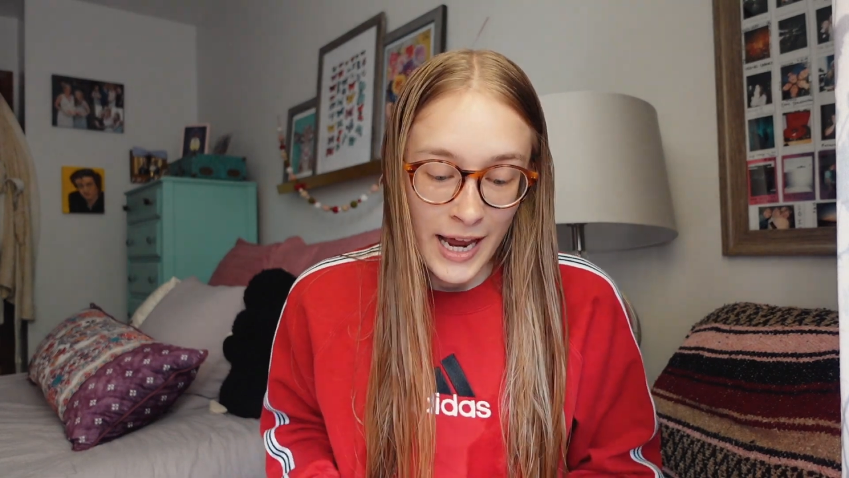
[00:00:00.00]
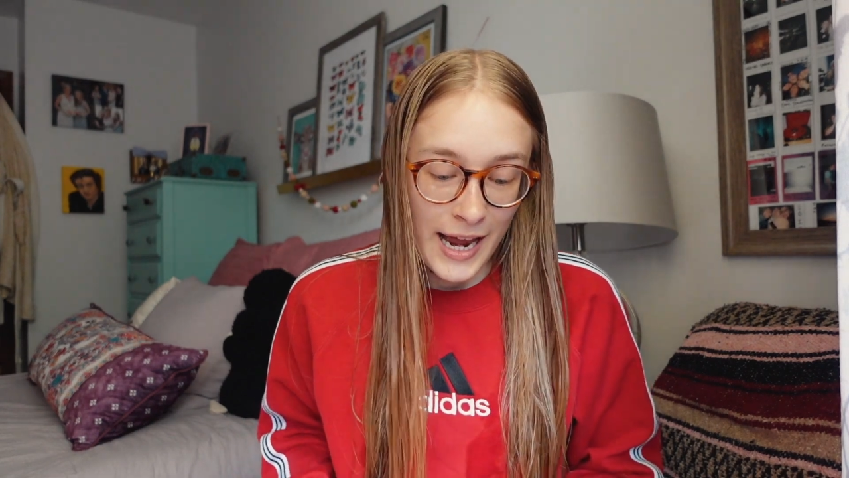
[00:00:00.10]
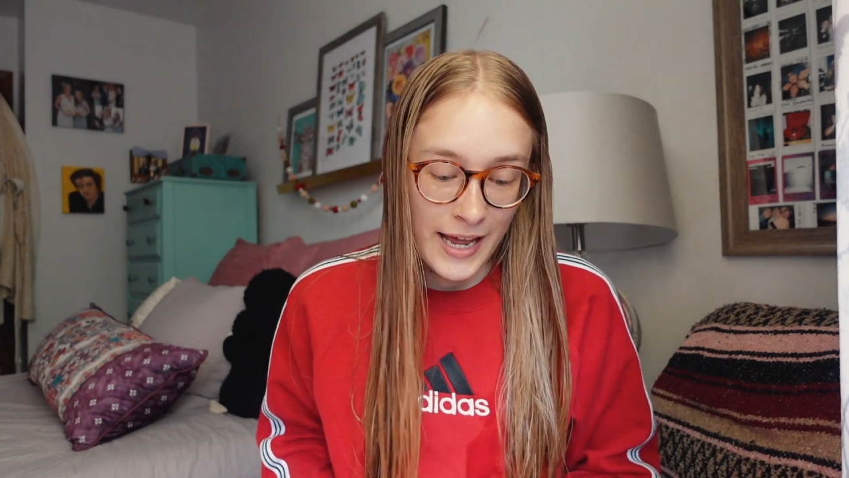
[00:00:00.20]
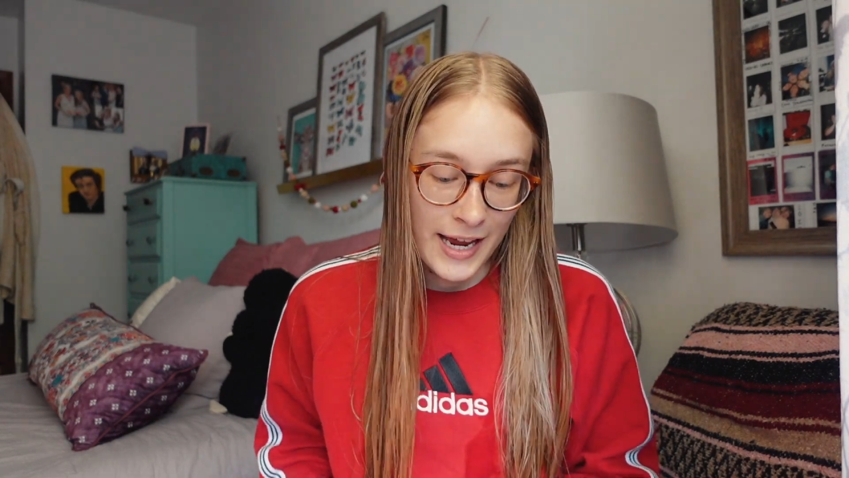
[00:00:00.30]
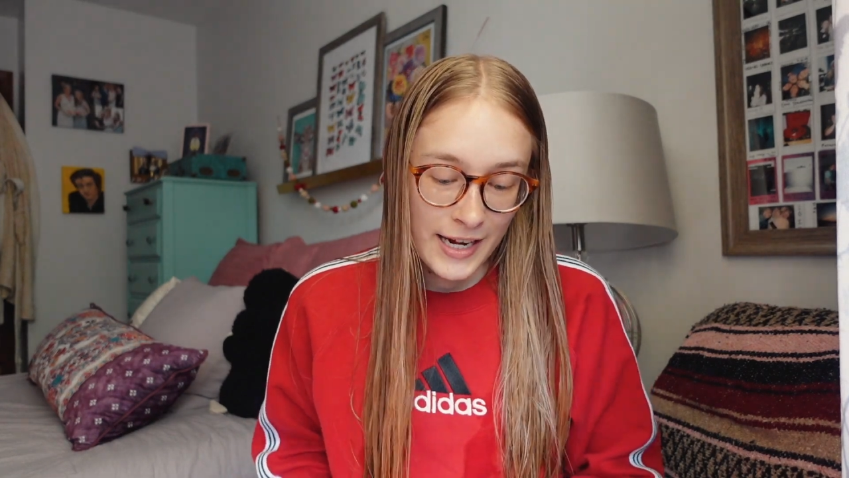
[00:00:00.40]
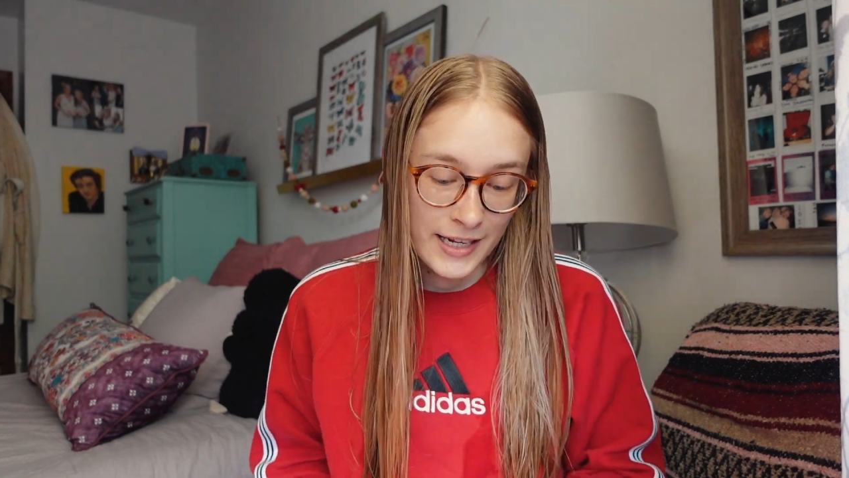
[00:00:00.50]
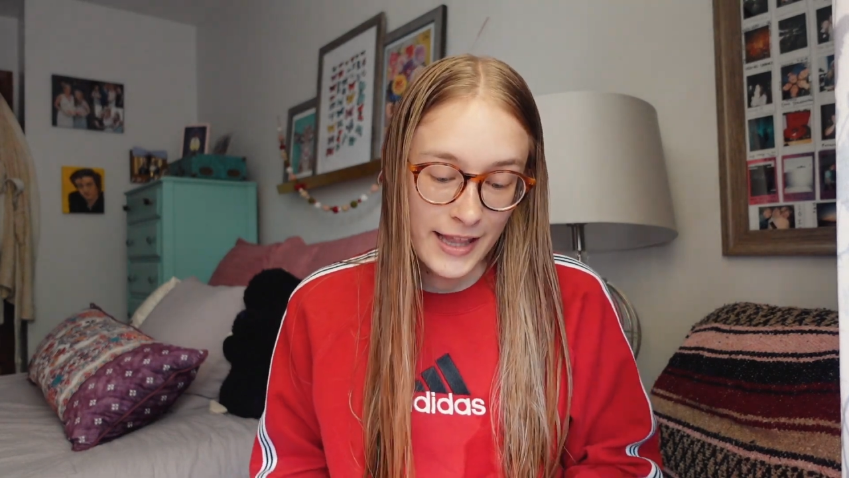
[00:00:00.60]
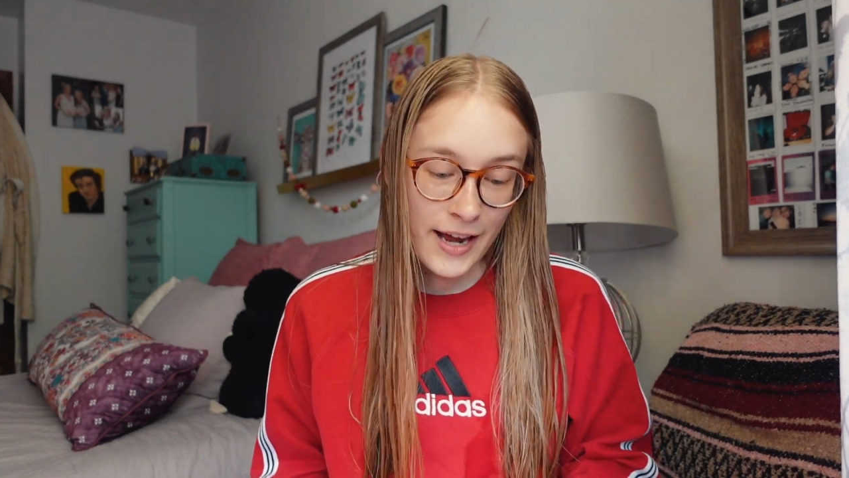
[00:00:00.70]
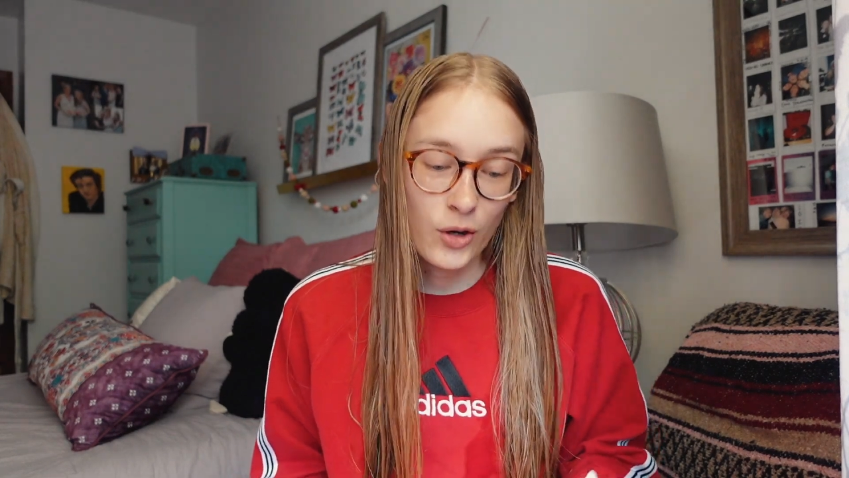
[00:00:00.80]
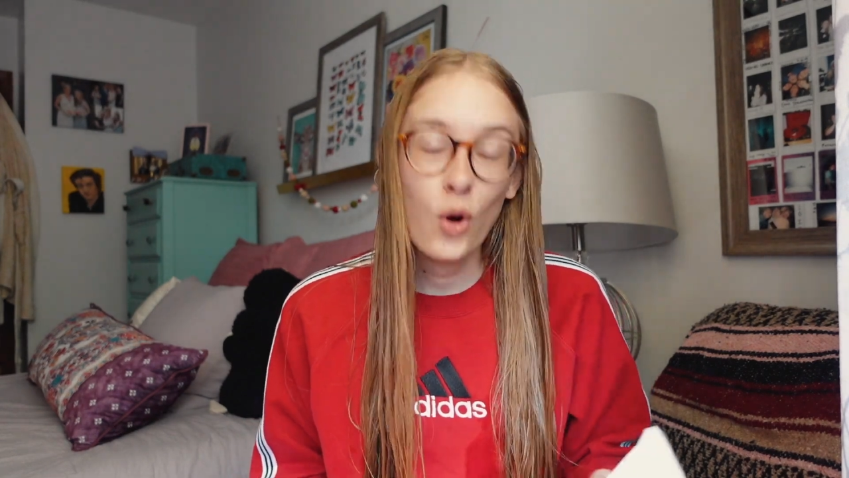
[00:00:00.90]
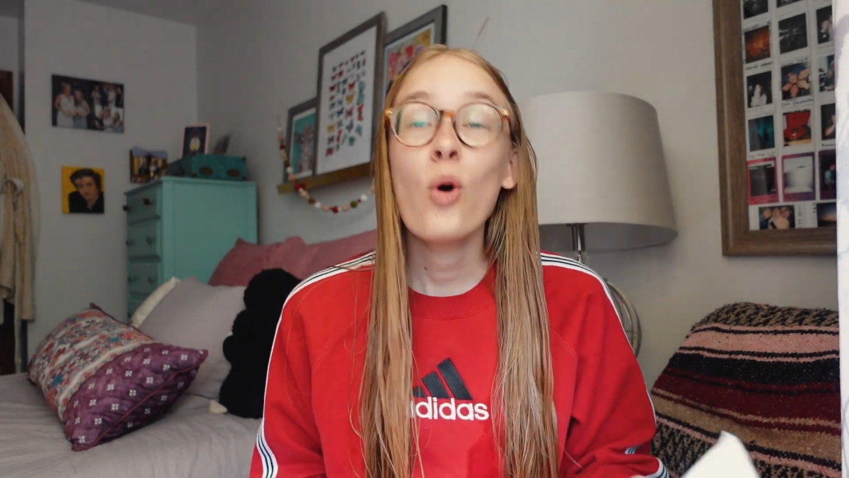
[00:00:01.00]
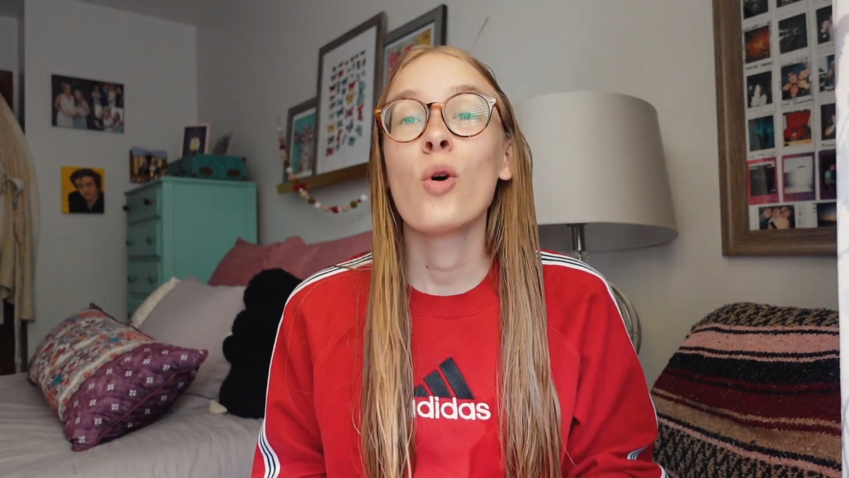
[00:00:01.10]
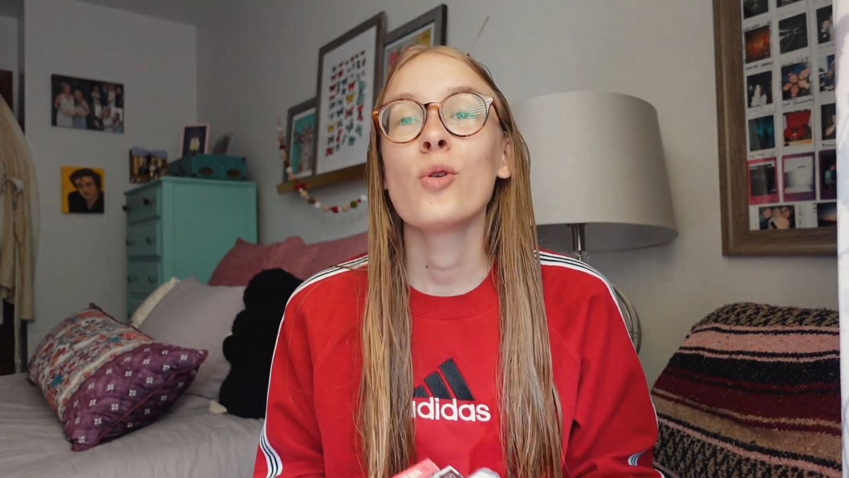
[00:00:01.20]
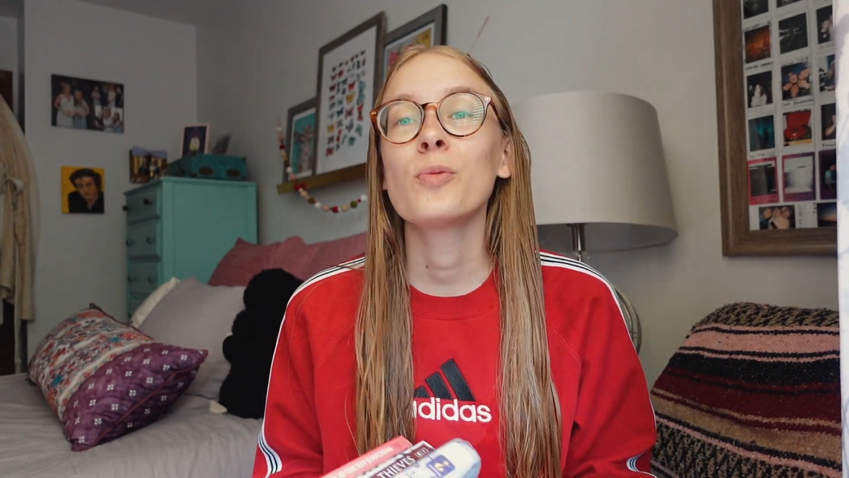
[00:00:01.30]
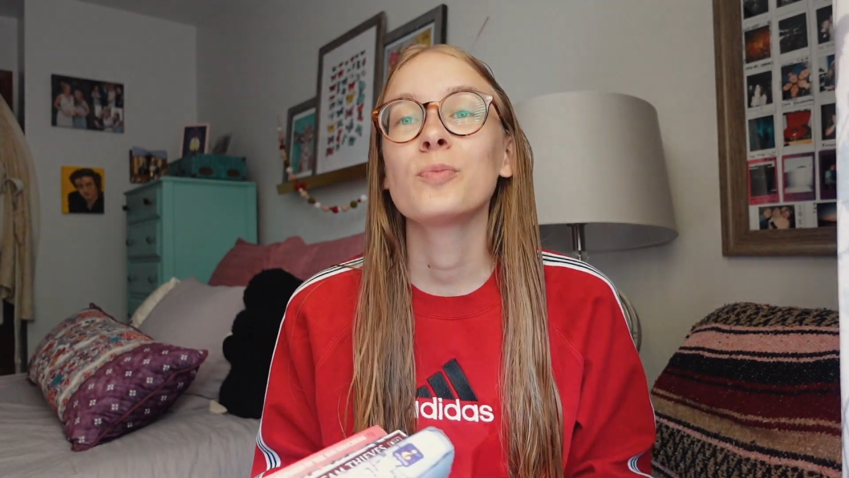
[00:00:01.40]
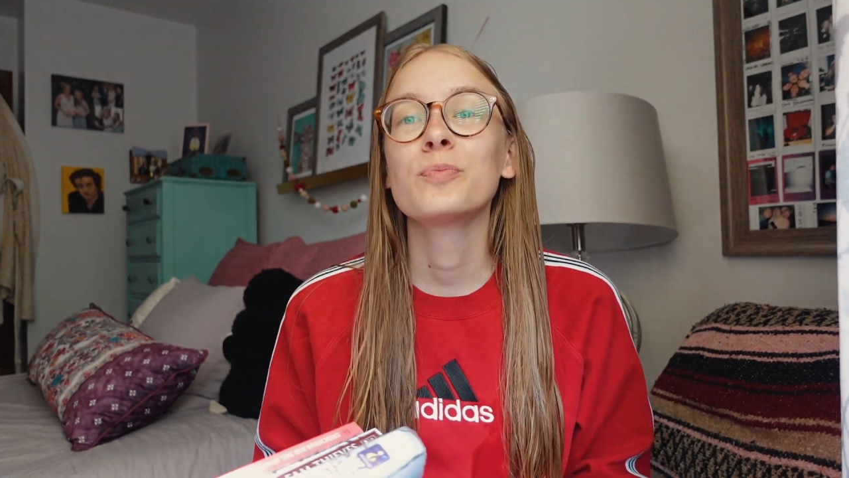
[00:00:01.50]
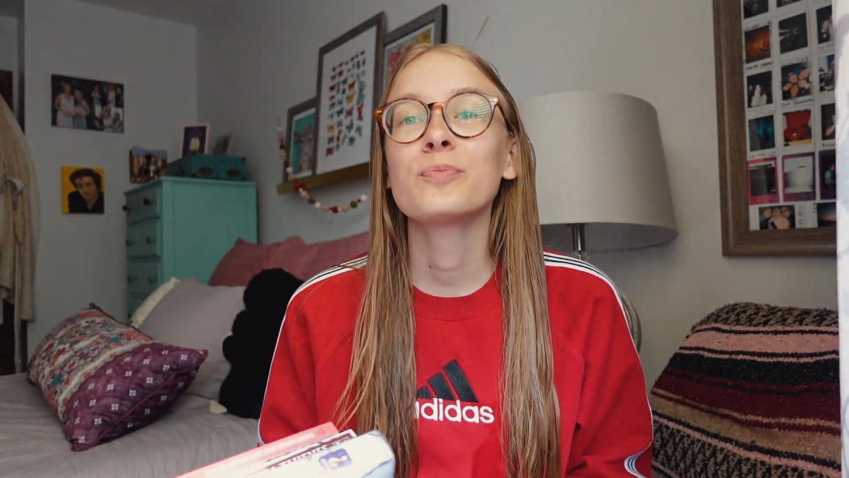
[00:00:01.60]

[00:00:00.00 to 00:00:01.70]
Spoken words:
and that goal